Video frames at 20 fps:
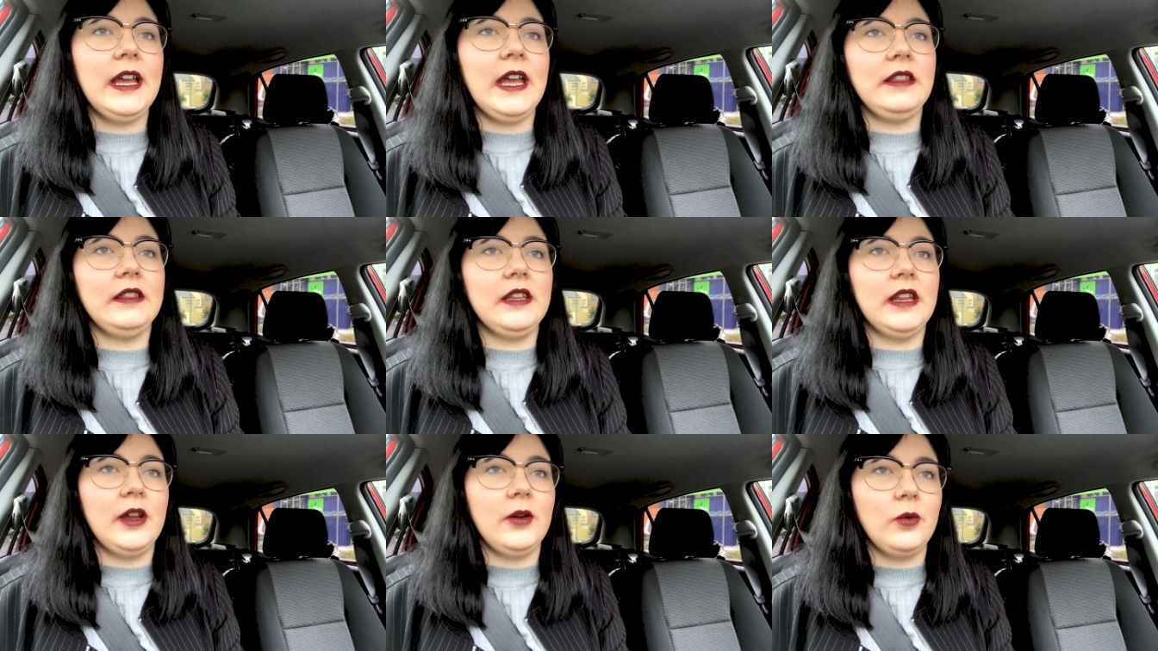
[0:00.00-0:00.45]

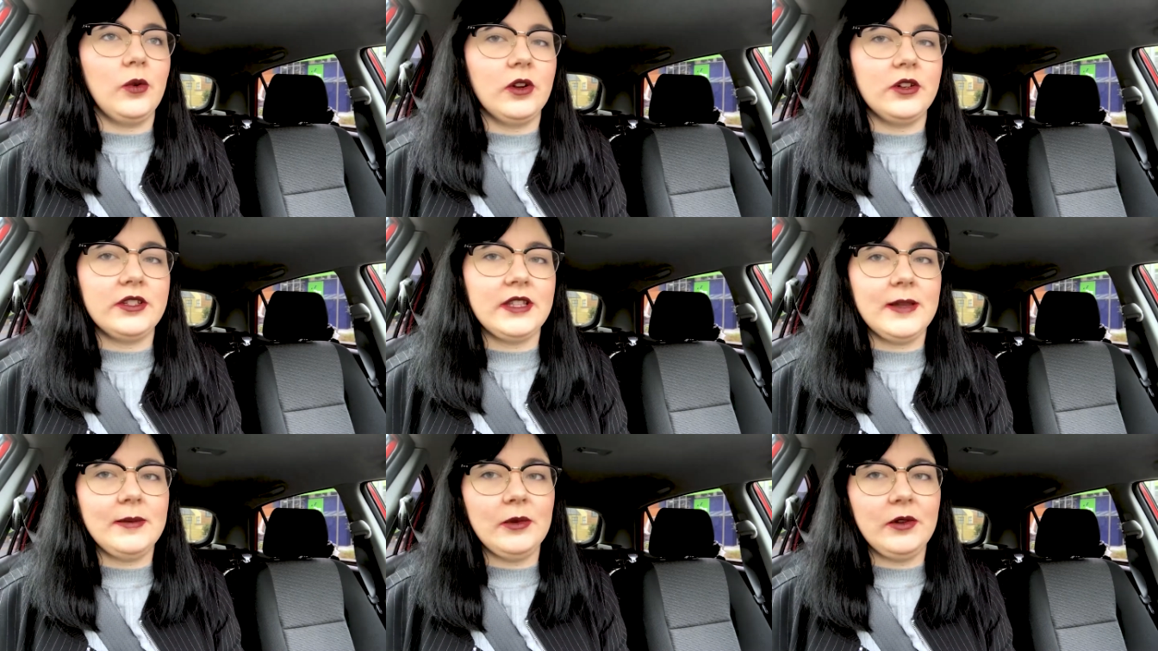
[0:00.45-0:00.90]
And then I
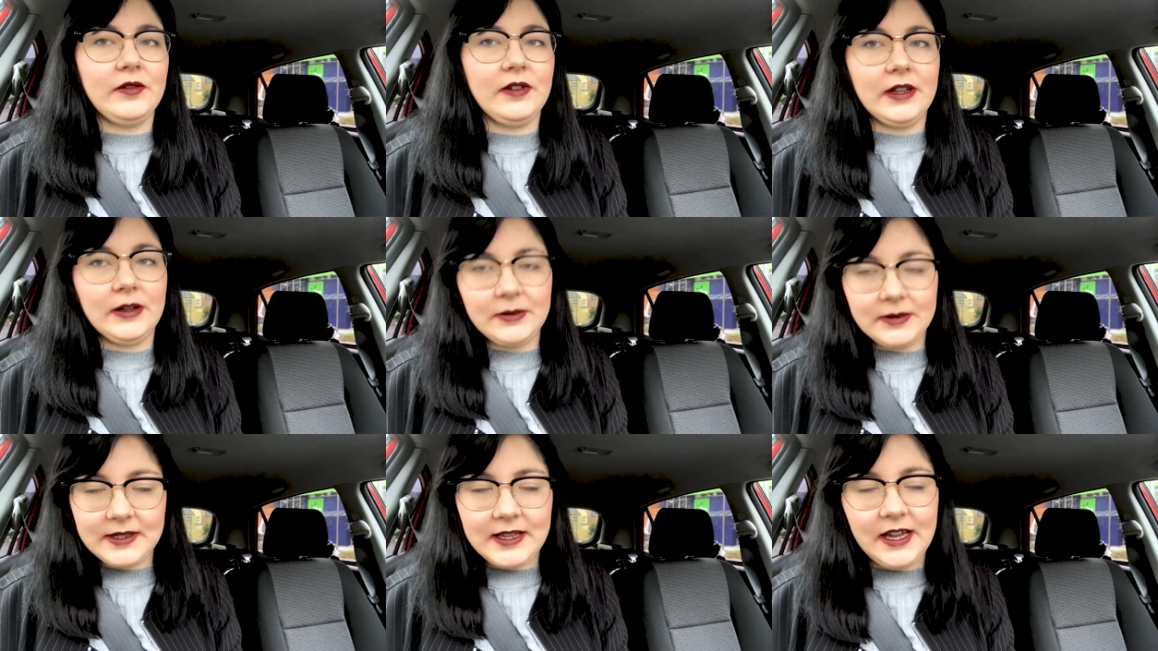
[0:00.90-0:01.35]
watched that movie
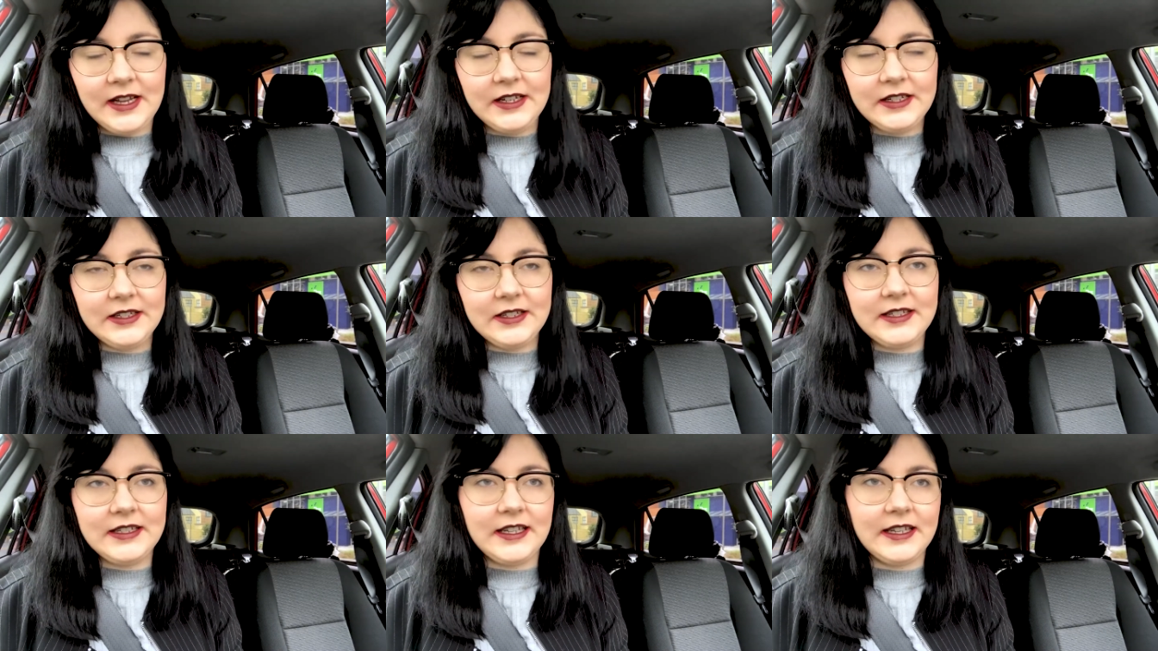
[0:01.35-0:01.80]
and it was kind
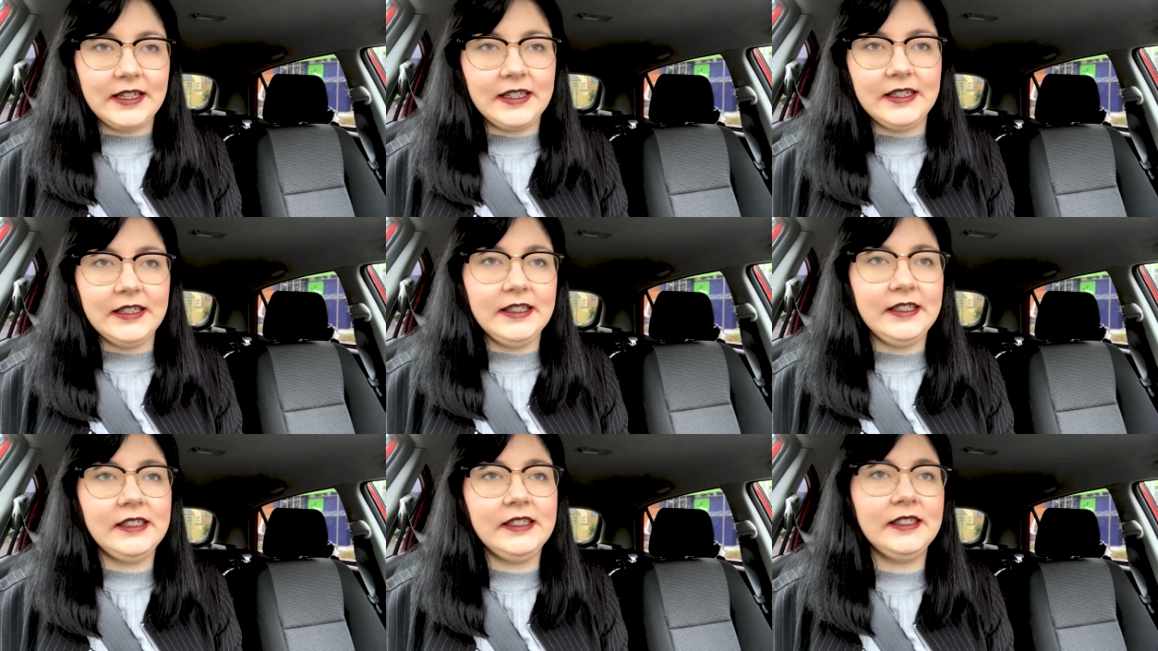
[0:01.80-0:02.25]
of just like
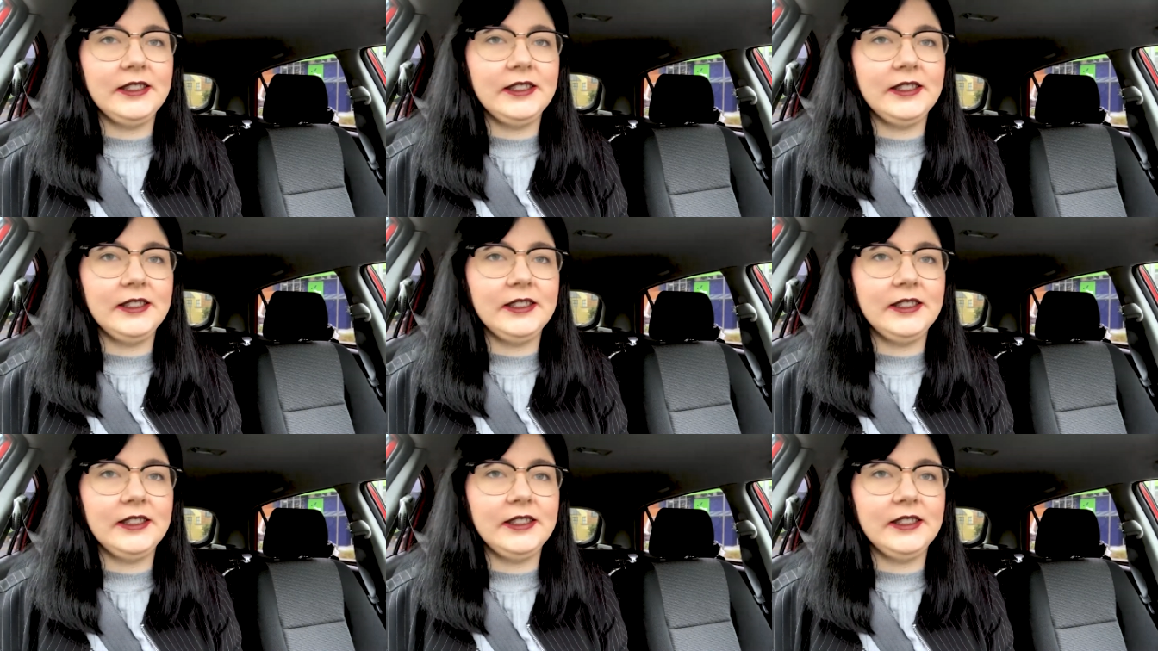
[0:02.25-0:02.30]
a